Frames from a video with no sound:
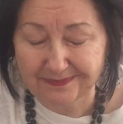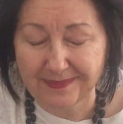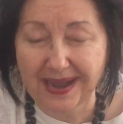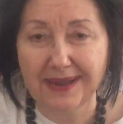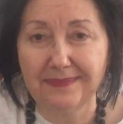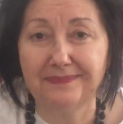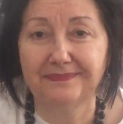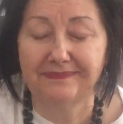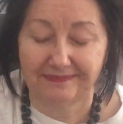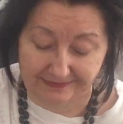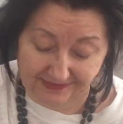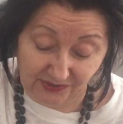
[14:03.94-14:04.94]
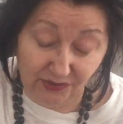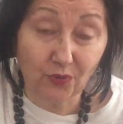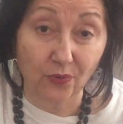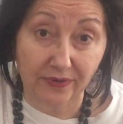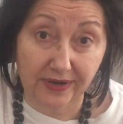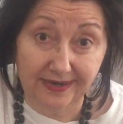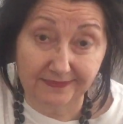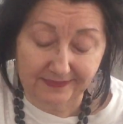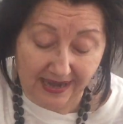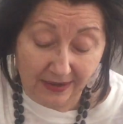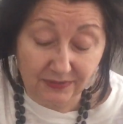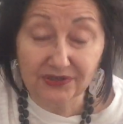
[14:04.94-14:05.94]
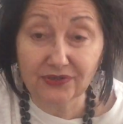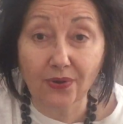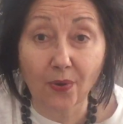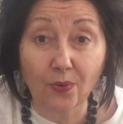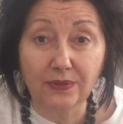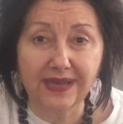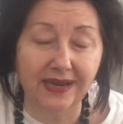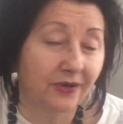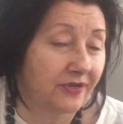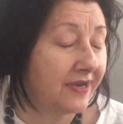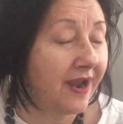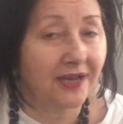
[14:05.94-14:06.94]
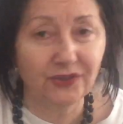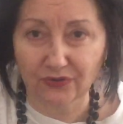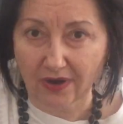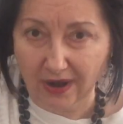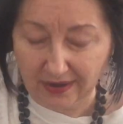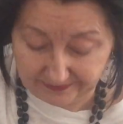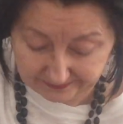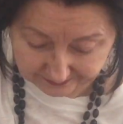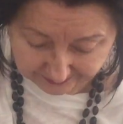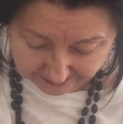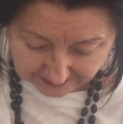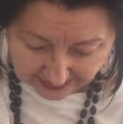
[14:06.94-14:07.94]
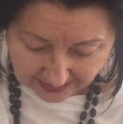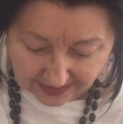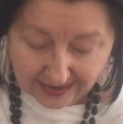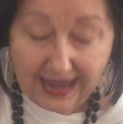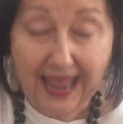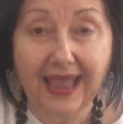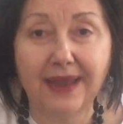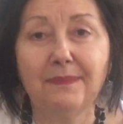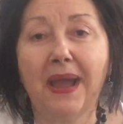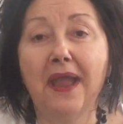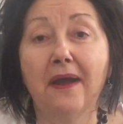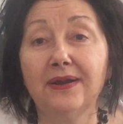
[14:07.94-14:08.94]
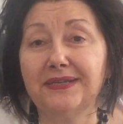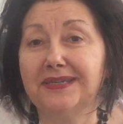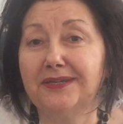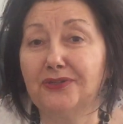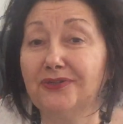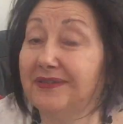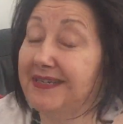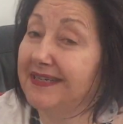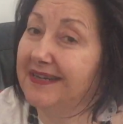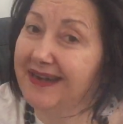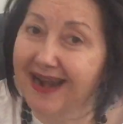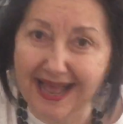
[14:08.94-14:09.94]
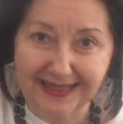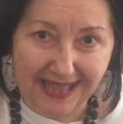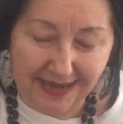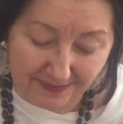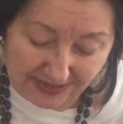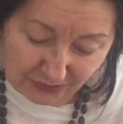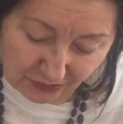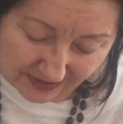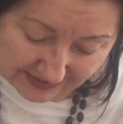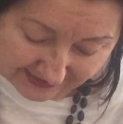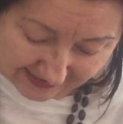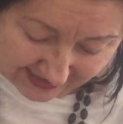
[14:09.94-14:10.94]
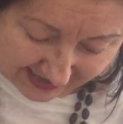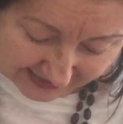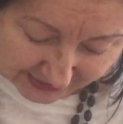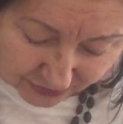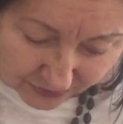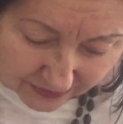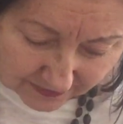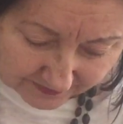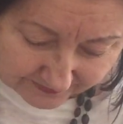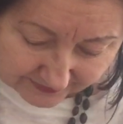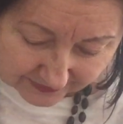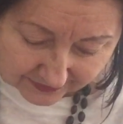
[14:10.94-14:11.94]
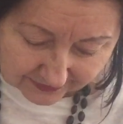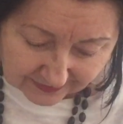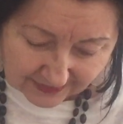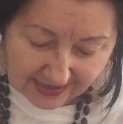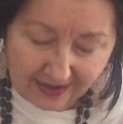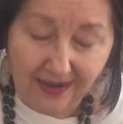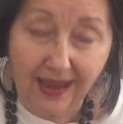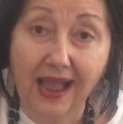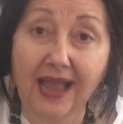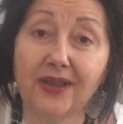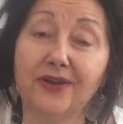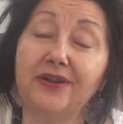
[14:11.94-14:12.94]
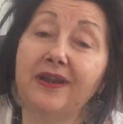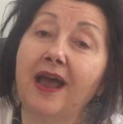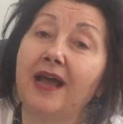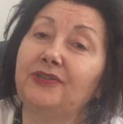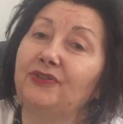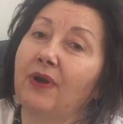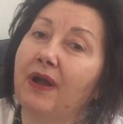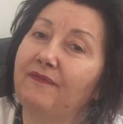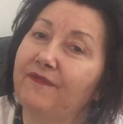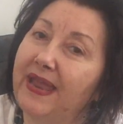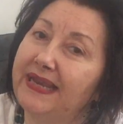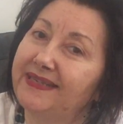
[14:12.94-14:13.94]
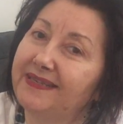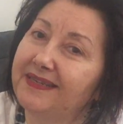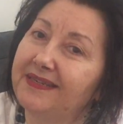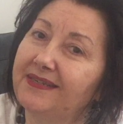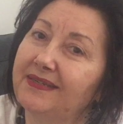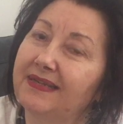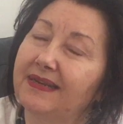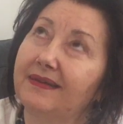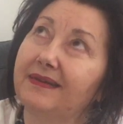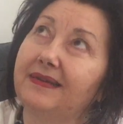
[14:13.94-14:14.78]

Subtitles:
my story. I was told I could not draw. And my art teachers did not like my drawings in high school. I could not draw faces